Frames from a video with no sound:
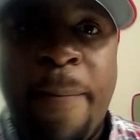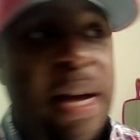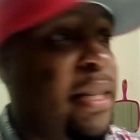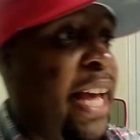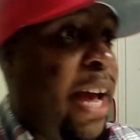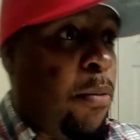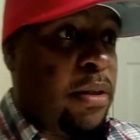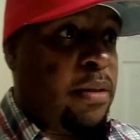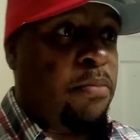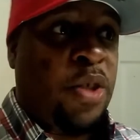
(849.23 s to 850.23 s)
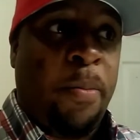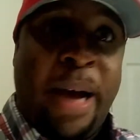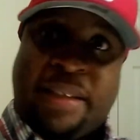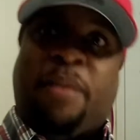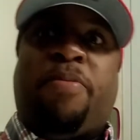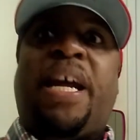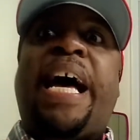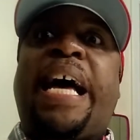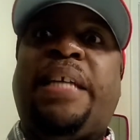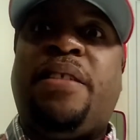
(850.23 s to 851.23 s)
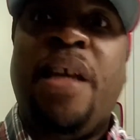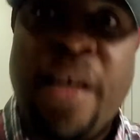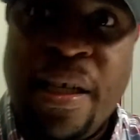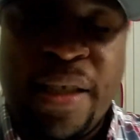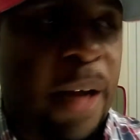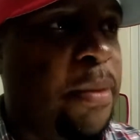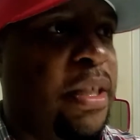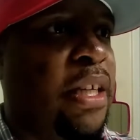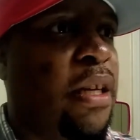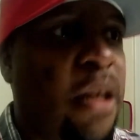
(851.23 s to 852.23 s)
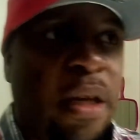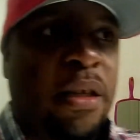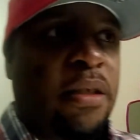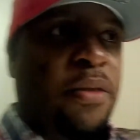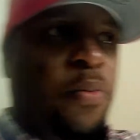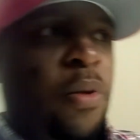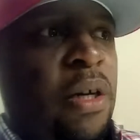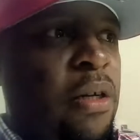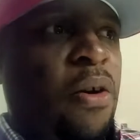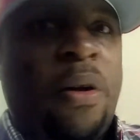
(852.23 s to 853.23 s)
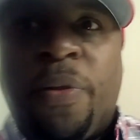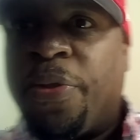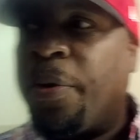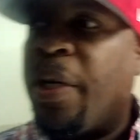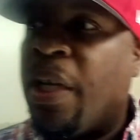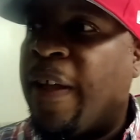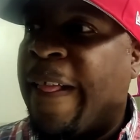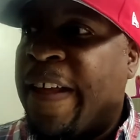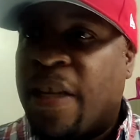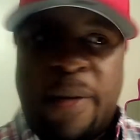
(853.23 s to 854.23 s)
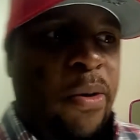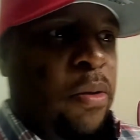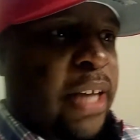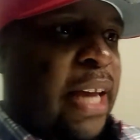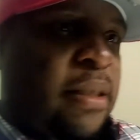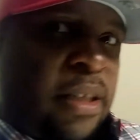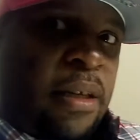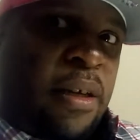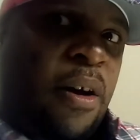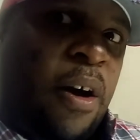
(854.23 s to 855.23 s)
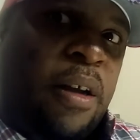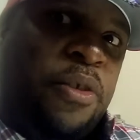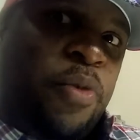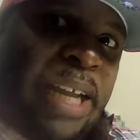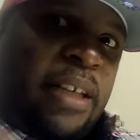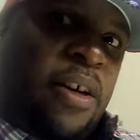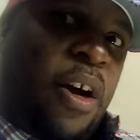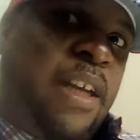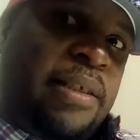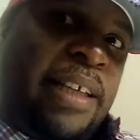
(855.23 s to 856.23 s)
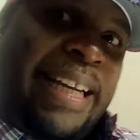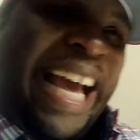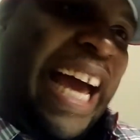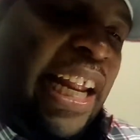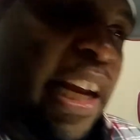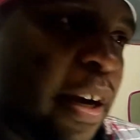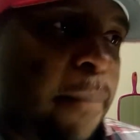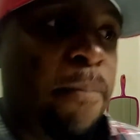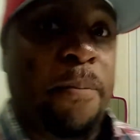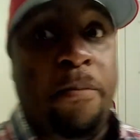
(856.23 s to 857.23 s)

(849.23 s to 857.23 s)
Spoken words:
And my dad was, to my surprise, because I was thinking, this is 1 on 3. Come on, Dad, let's get in the car. You got the car. Let's get out of here.